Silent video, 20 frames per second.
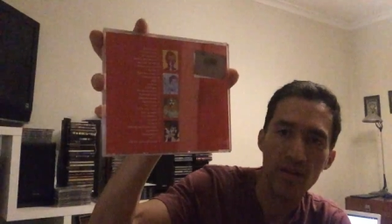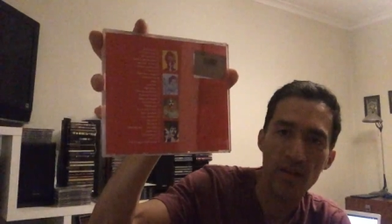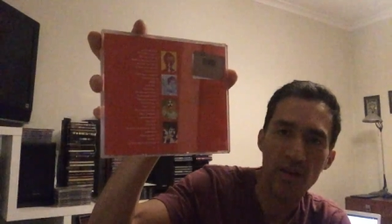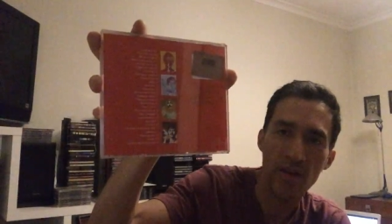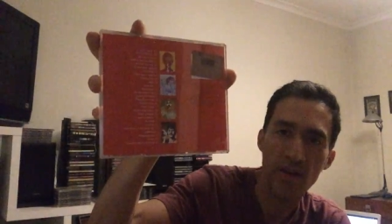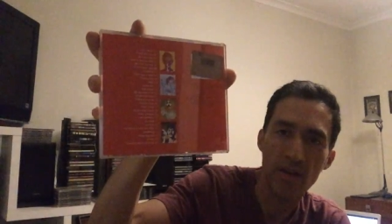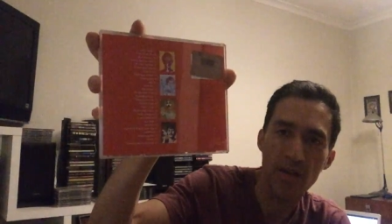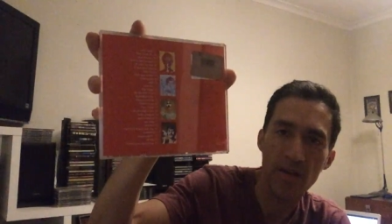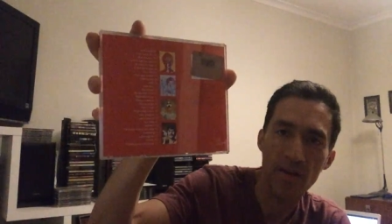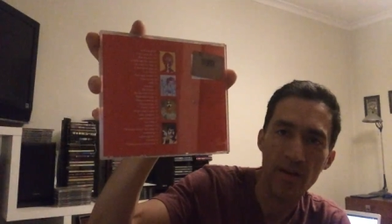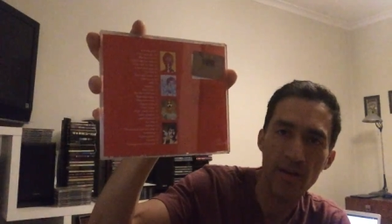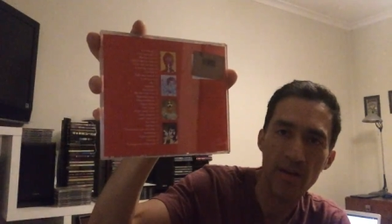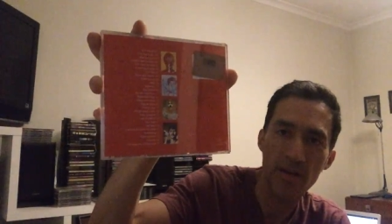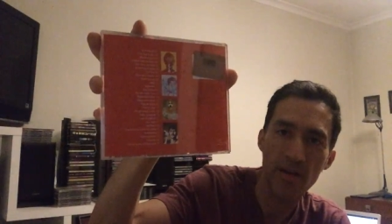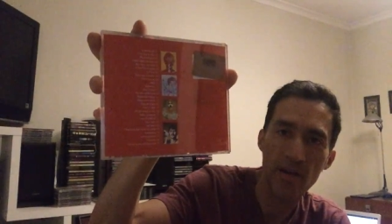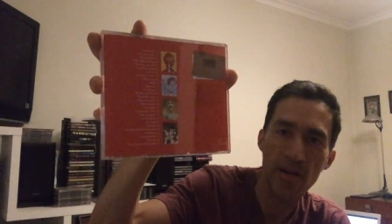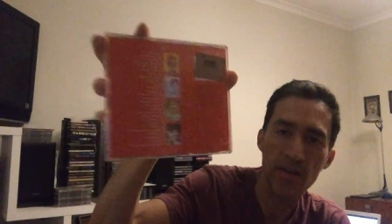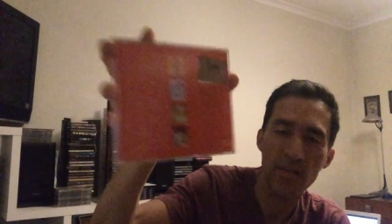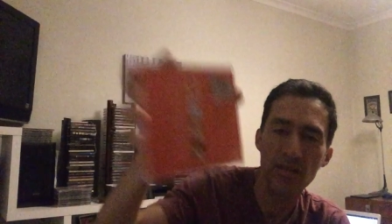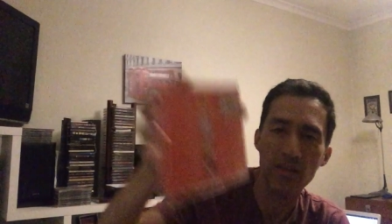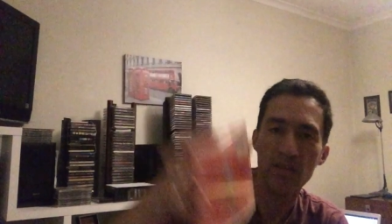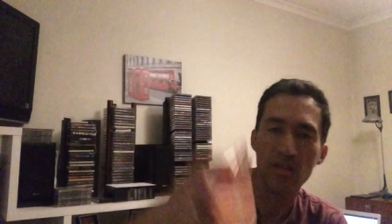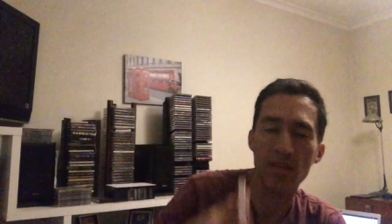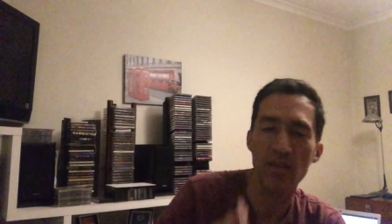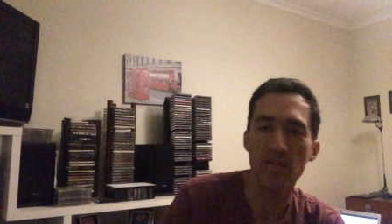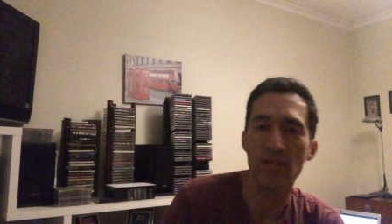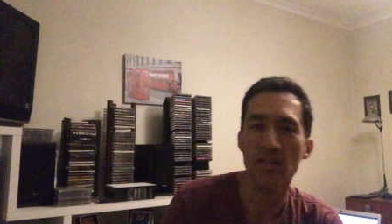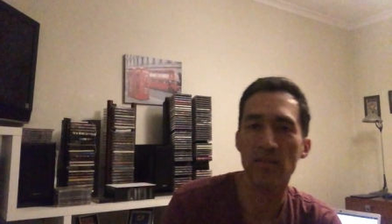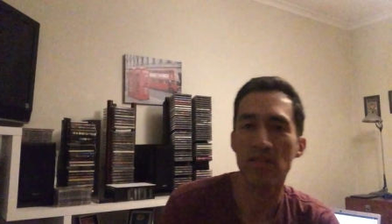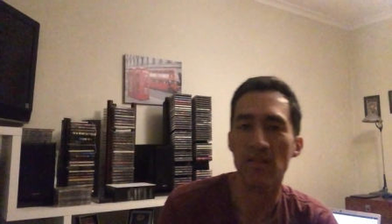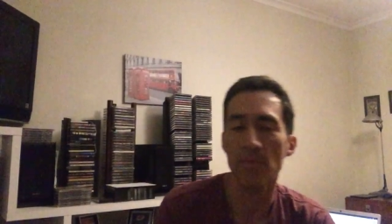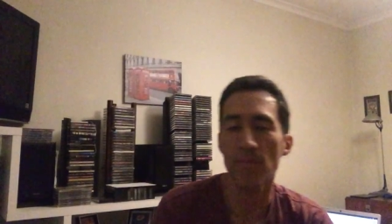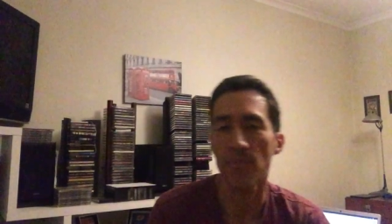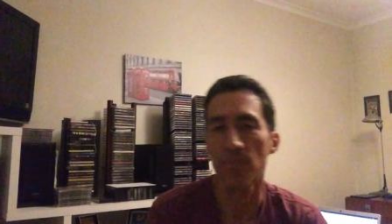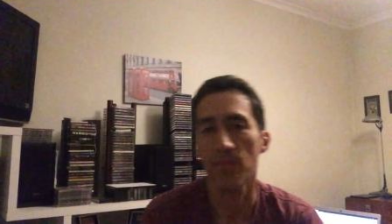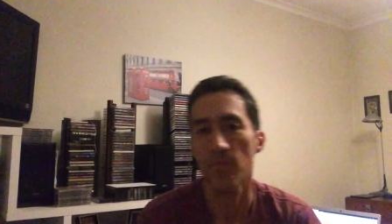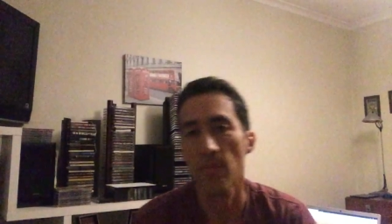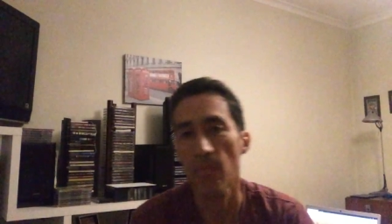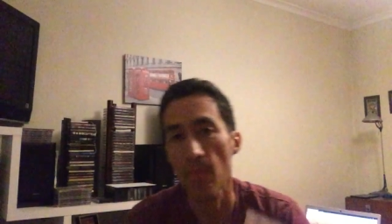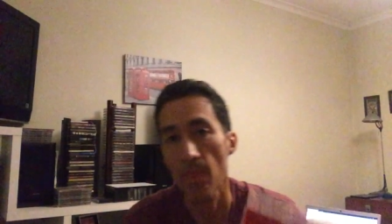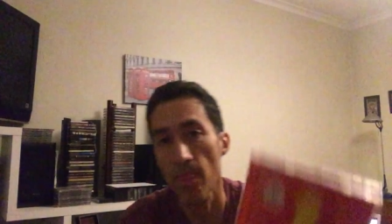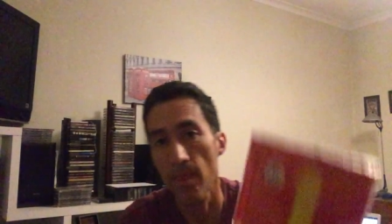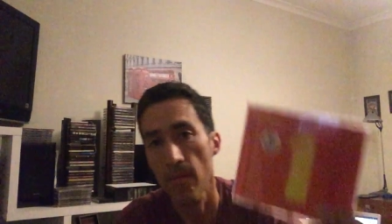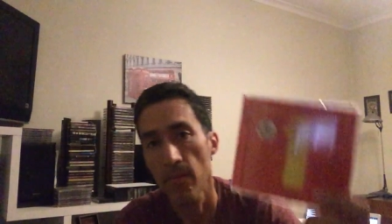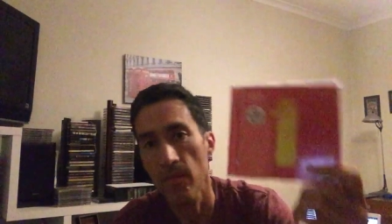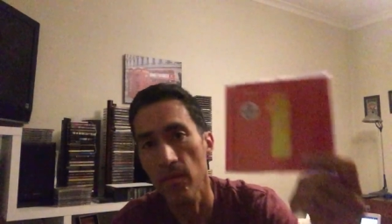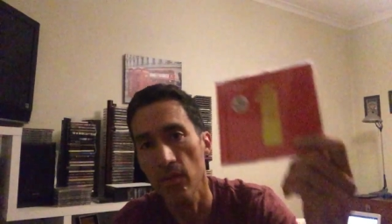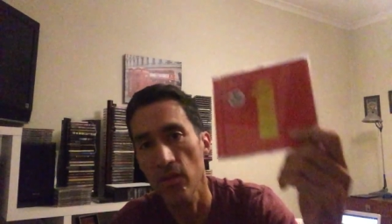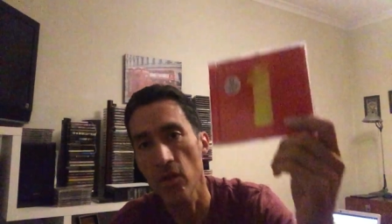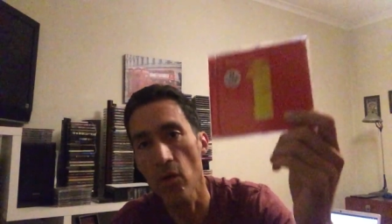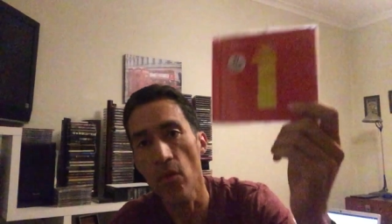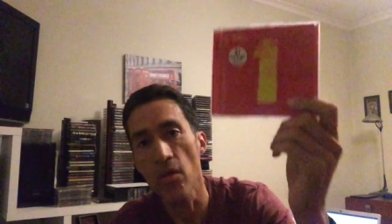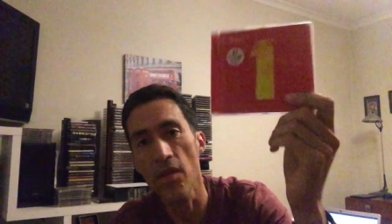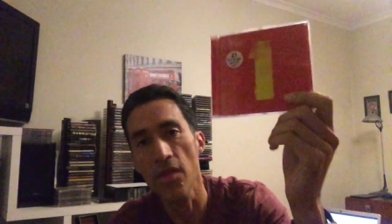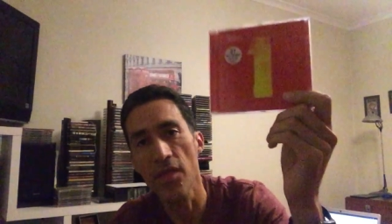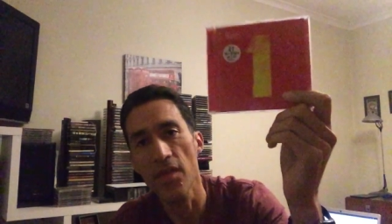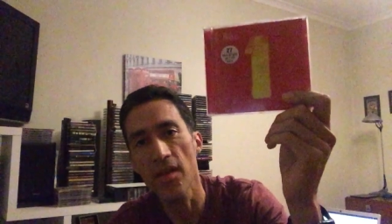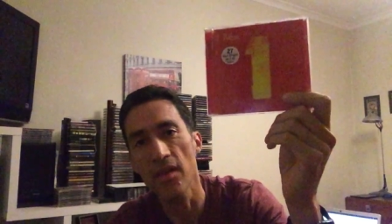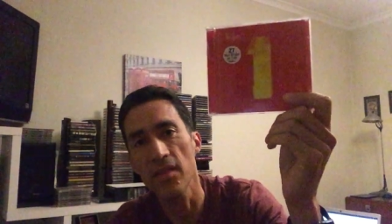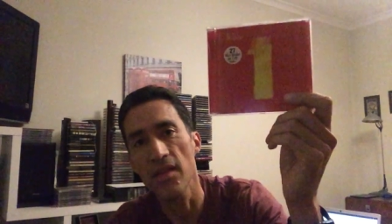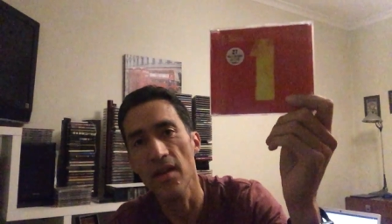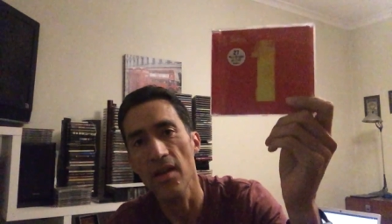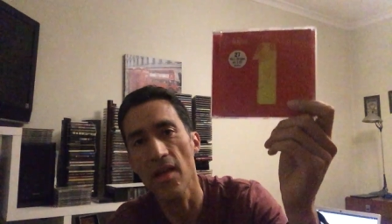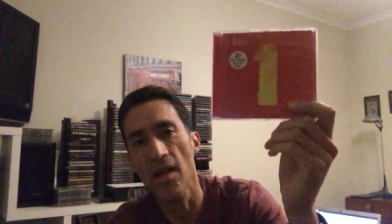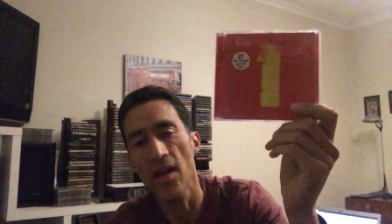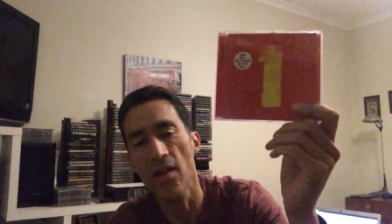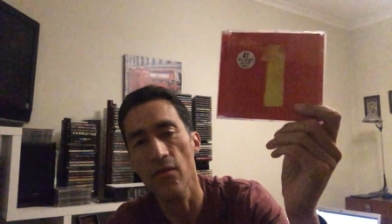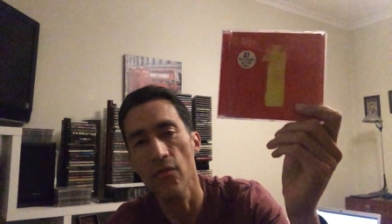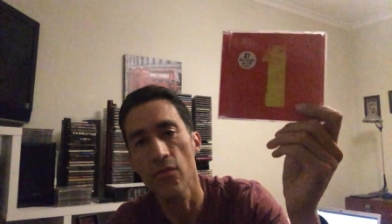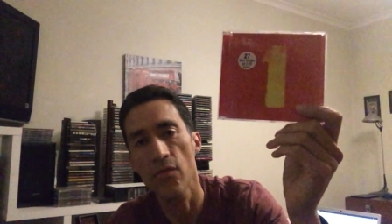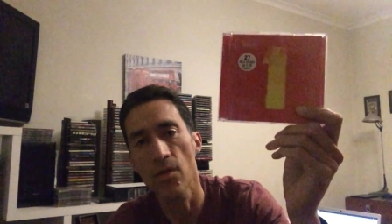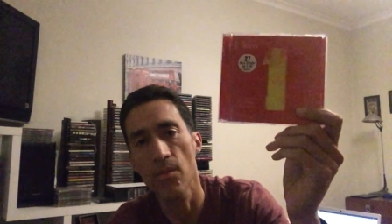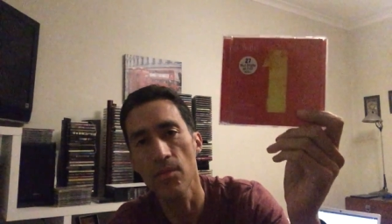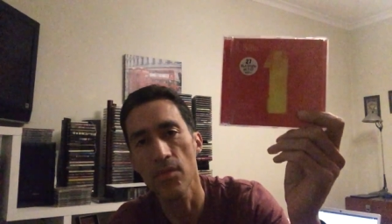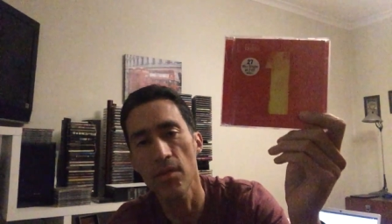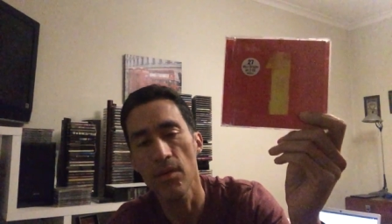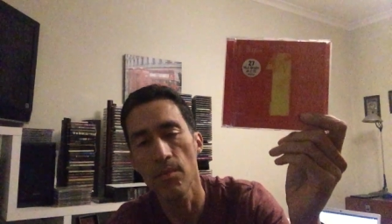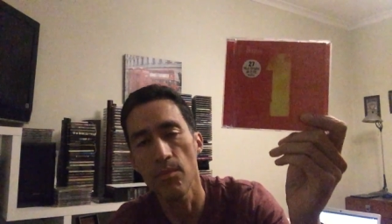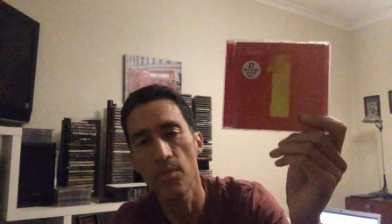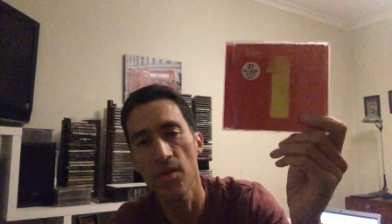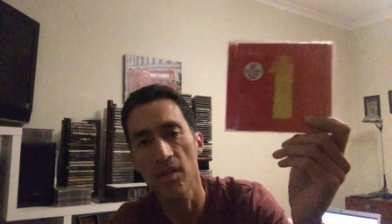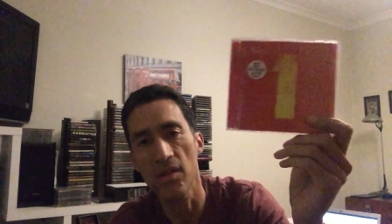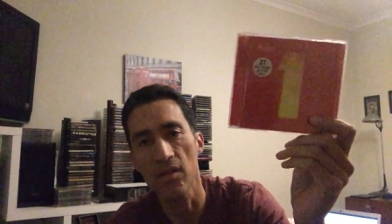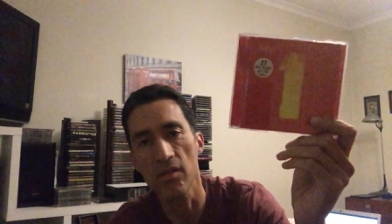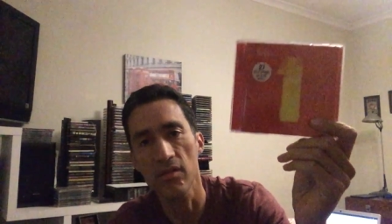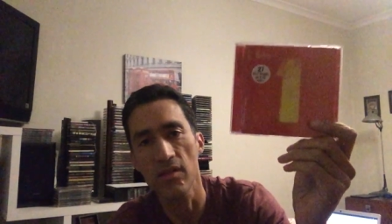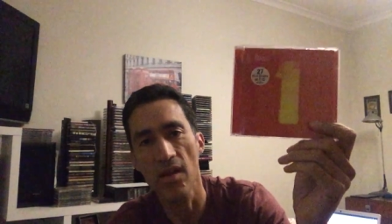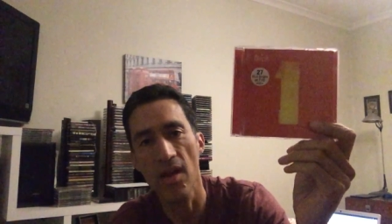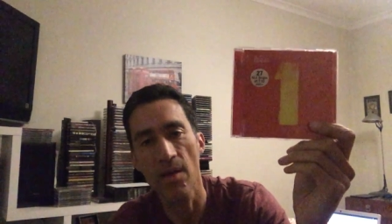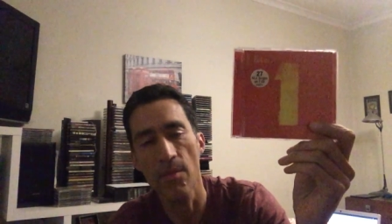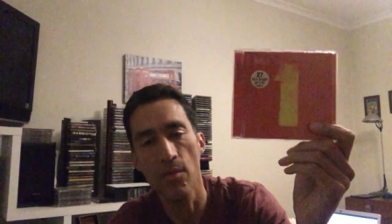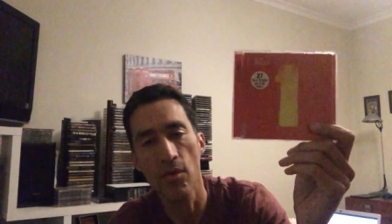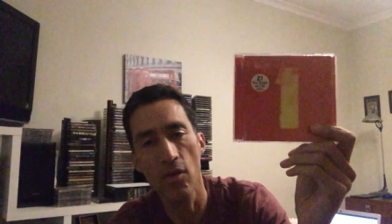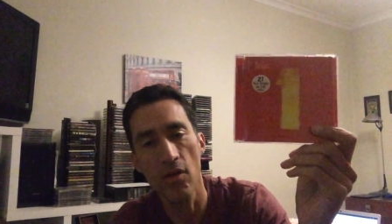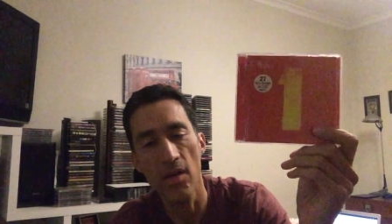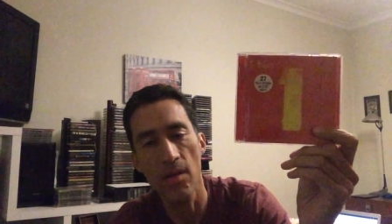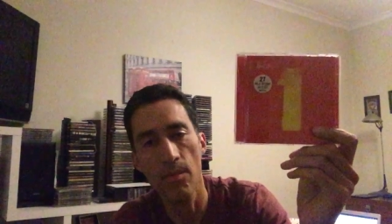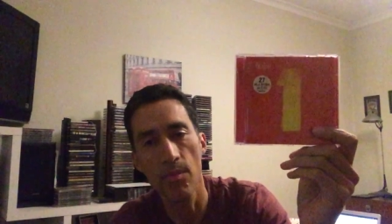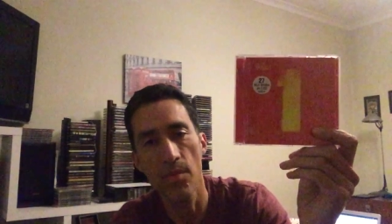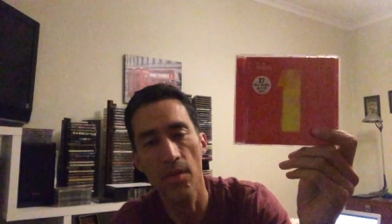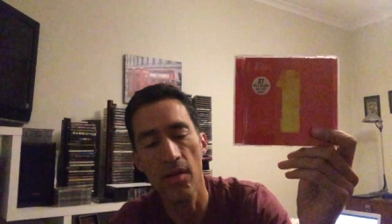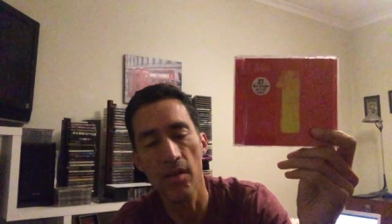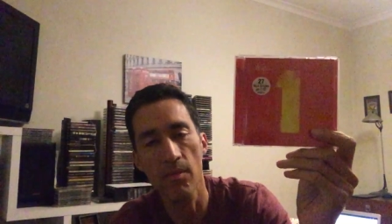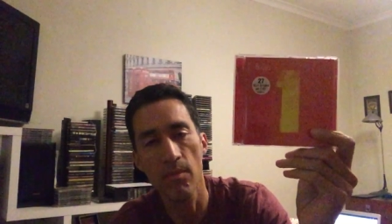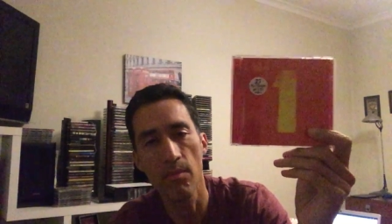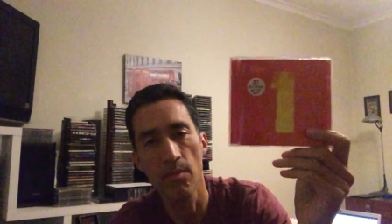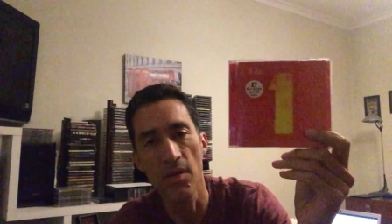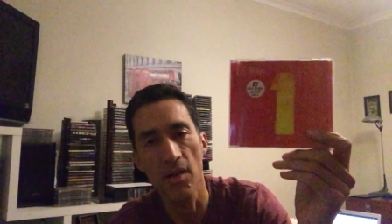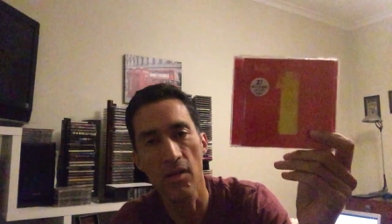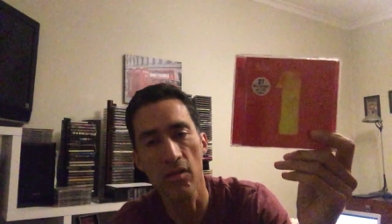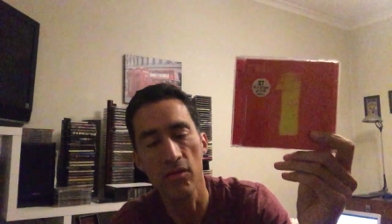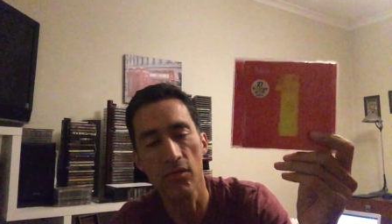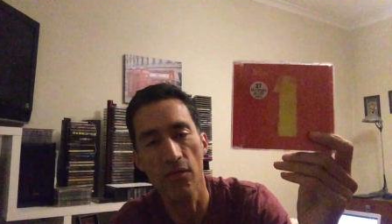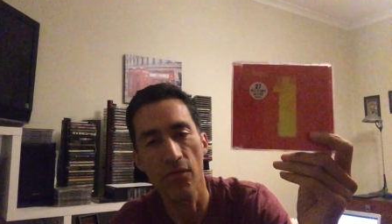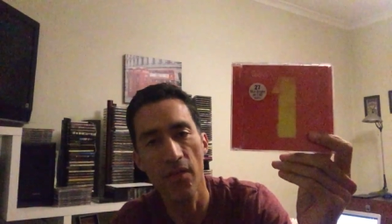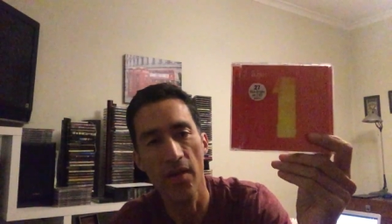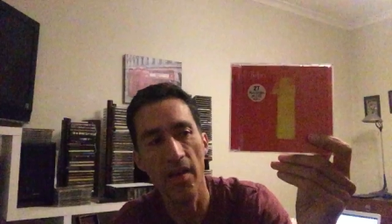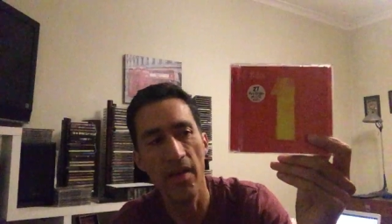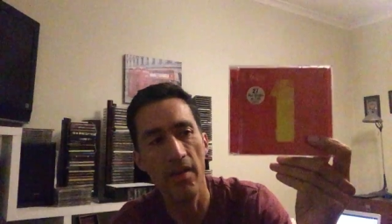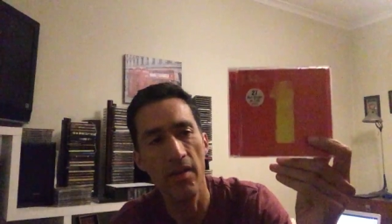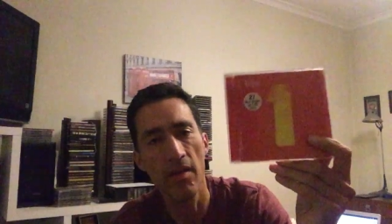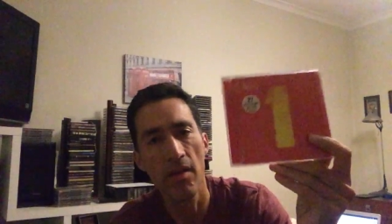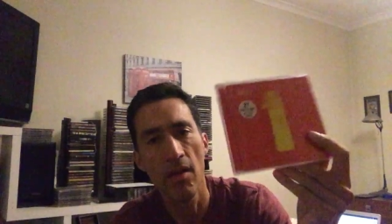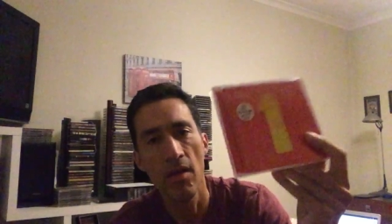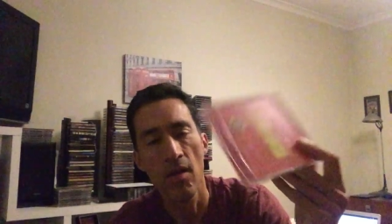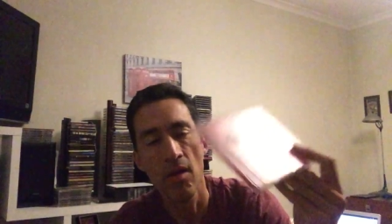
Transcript: Uh, and this is the only thing that I have from the Beatles. I'm not a big Beatles fan.